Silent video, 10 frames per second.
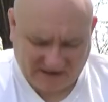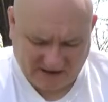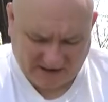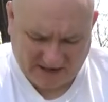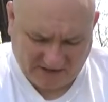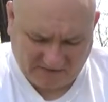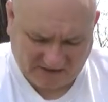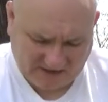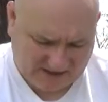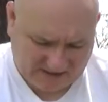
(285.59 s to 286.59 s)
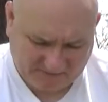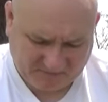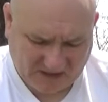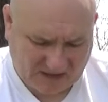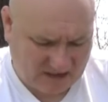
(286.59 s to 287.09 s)
Now another thing,
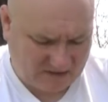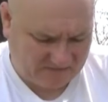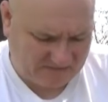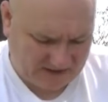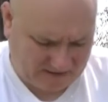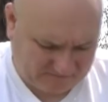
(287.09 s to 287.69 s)
I don't know if I can,